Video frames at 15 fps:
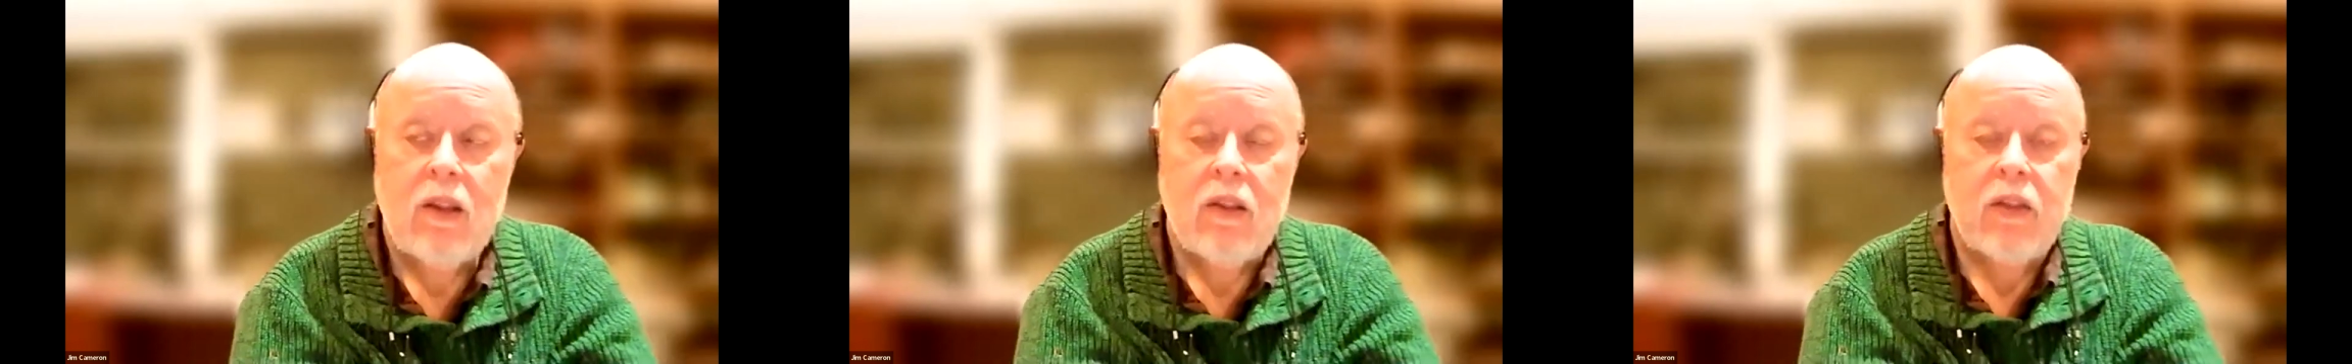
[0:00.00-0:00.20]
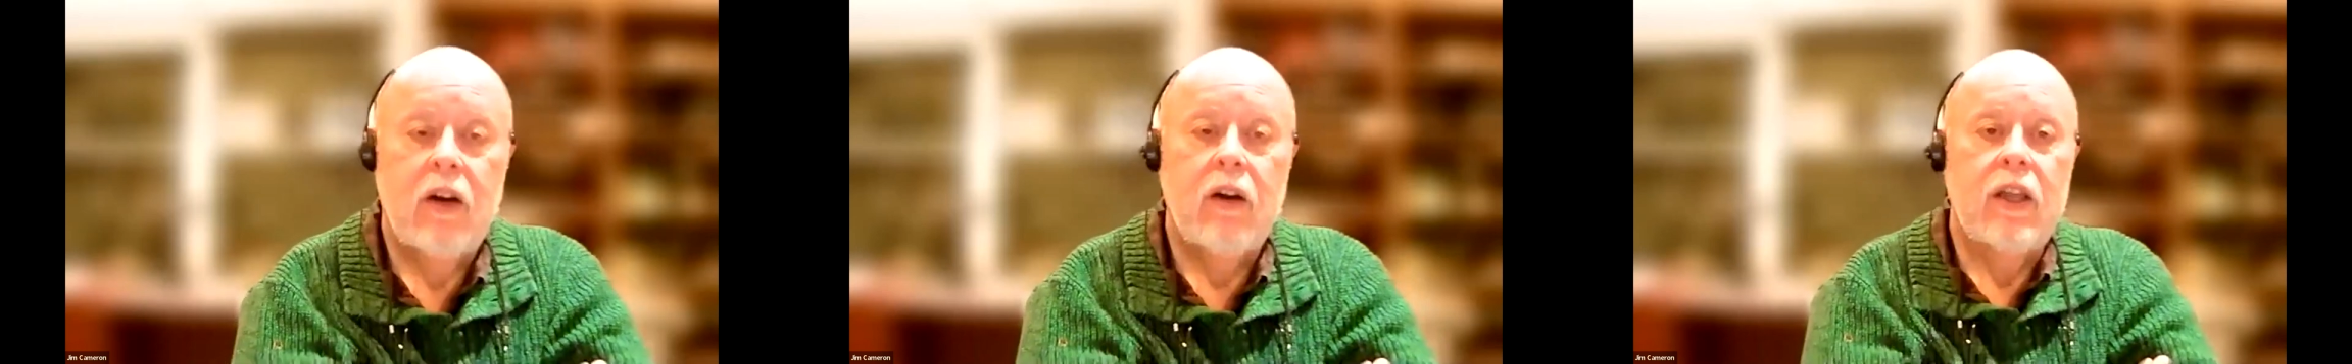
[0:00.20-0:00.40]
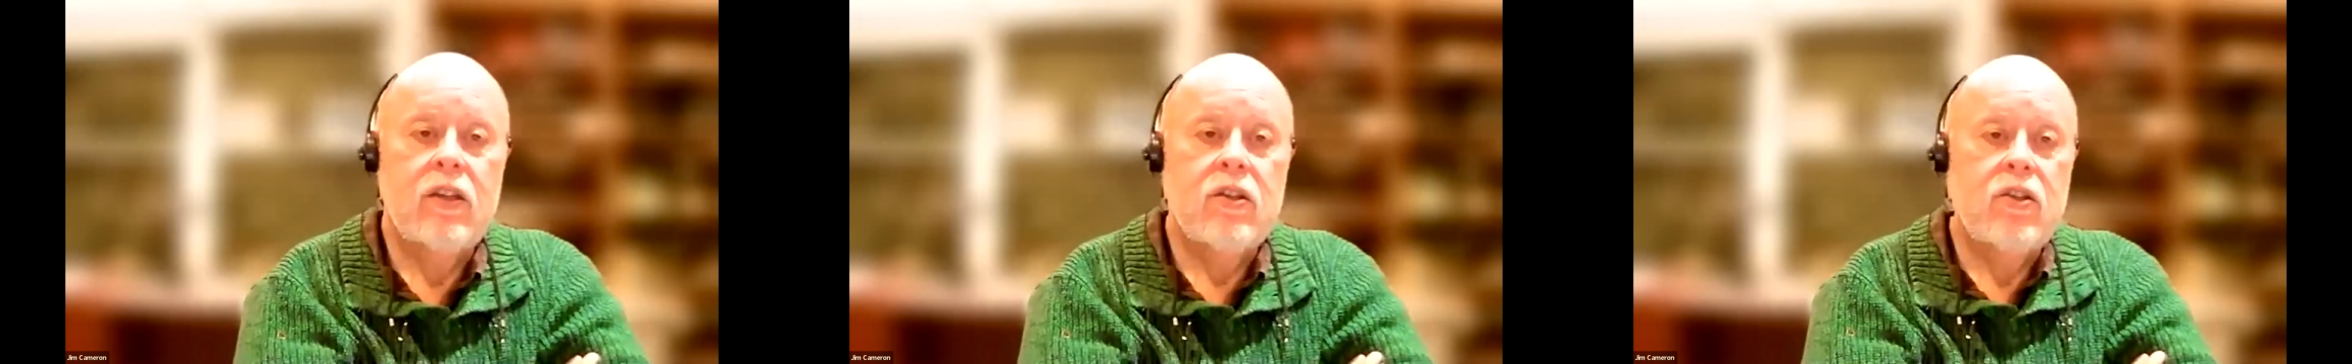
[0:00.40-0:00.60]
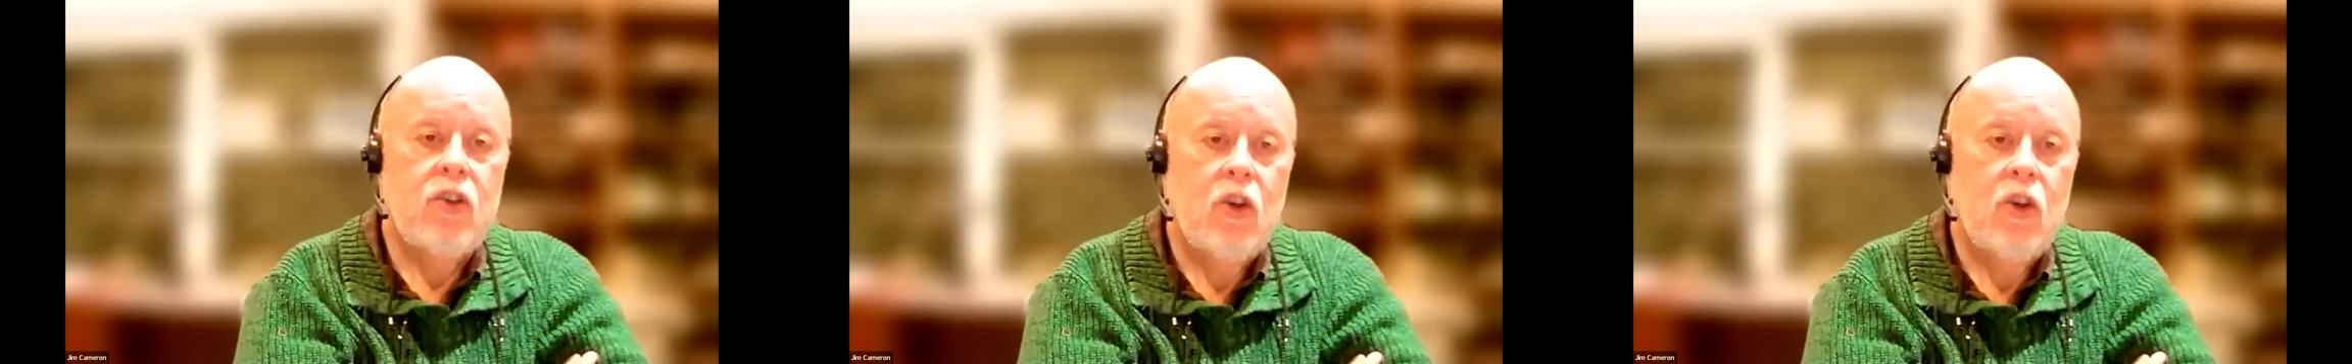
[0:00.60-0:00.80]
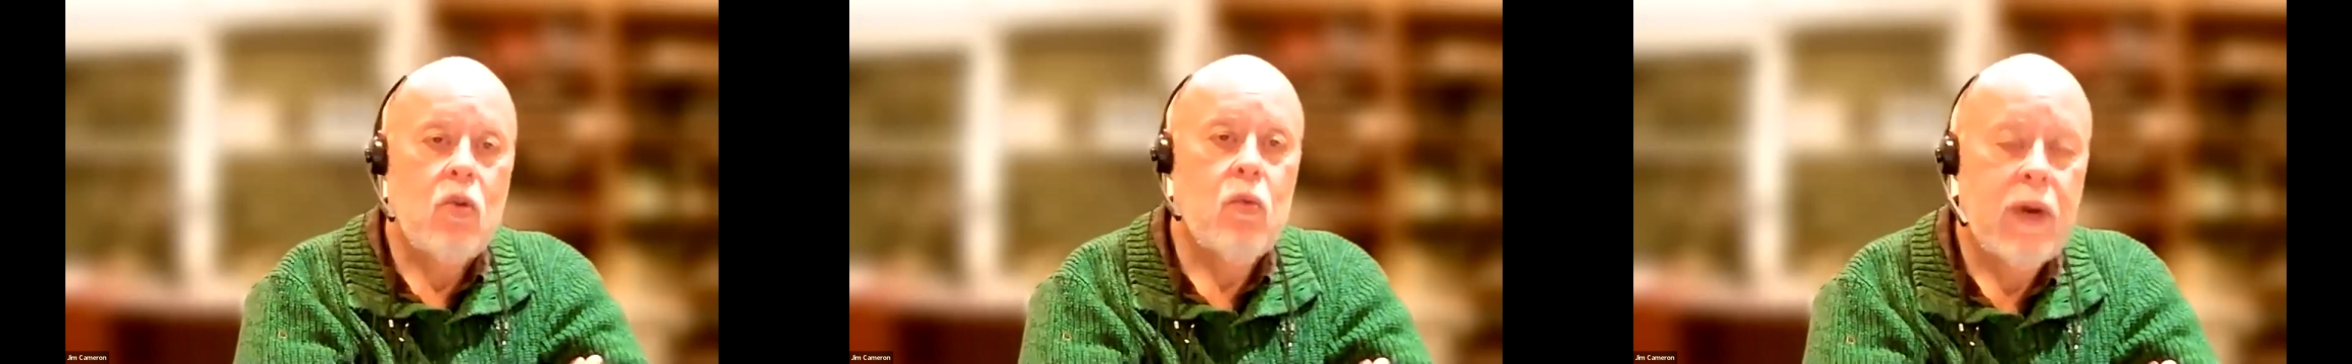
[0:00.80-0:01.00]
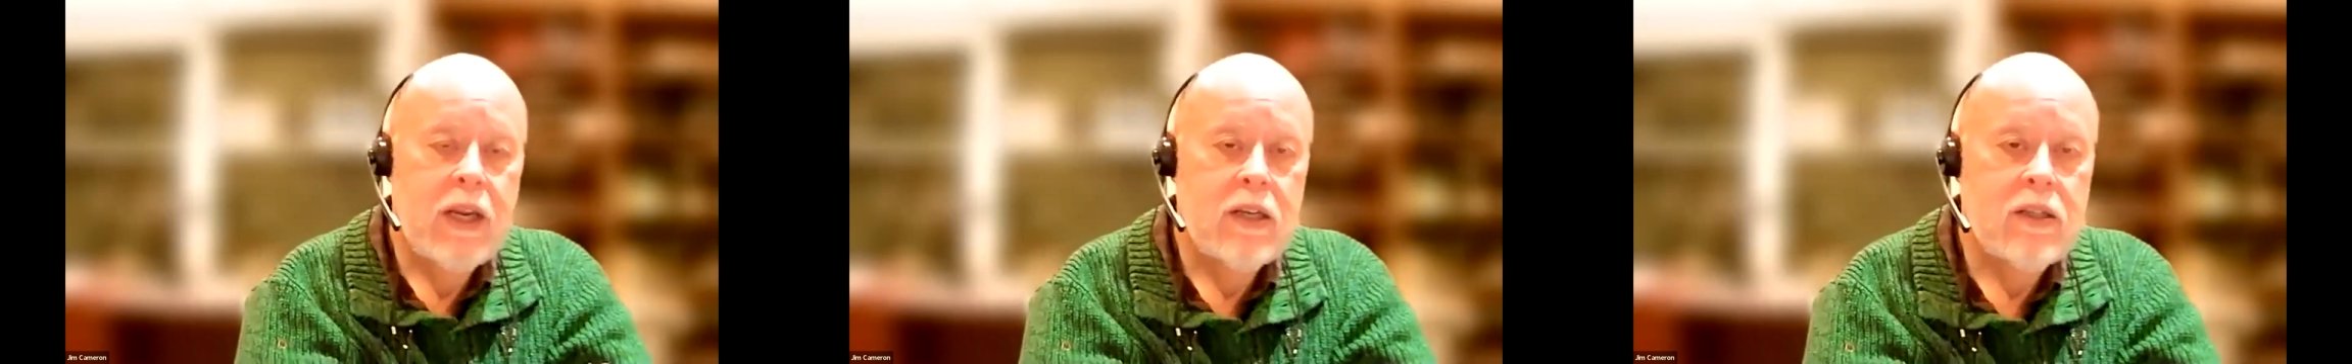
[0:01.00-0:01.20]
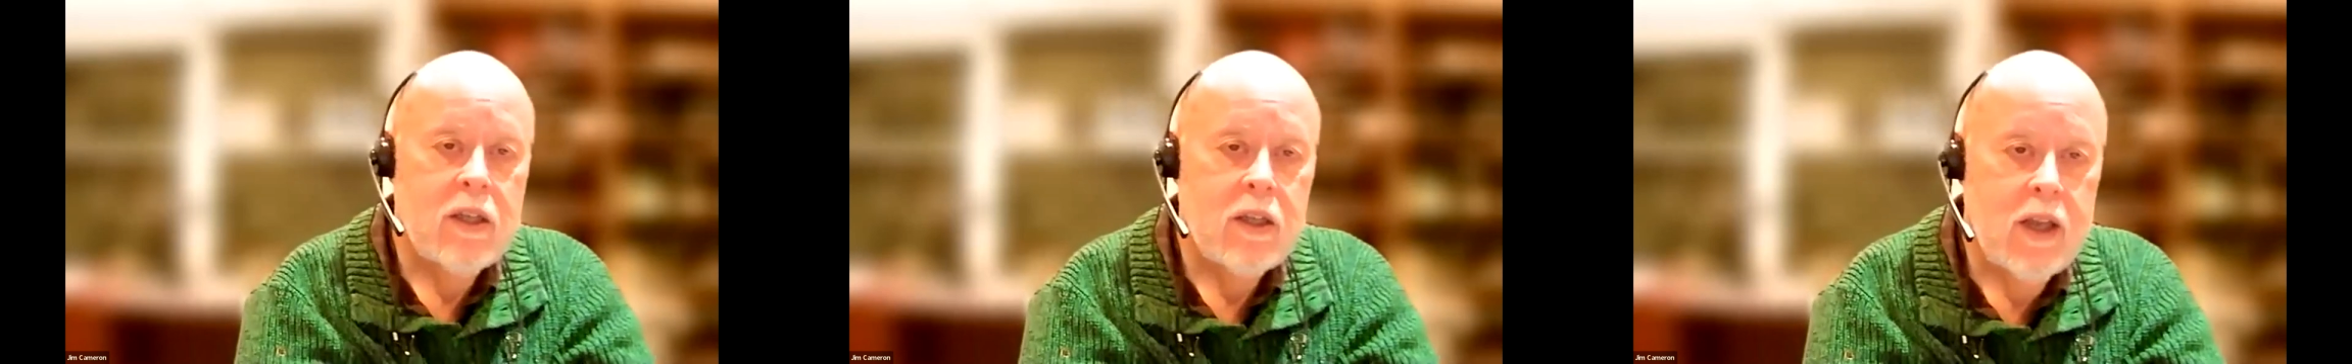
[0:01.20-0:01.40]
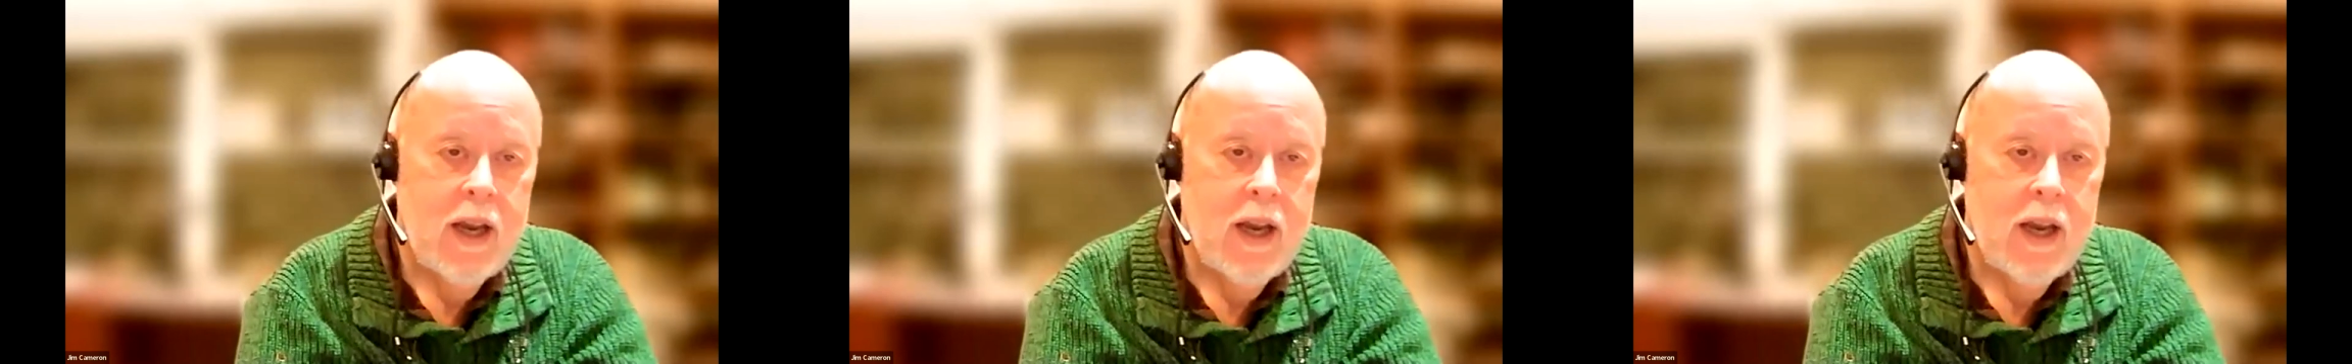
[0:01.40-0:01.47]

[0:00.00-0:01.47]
There is no reason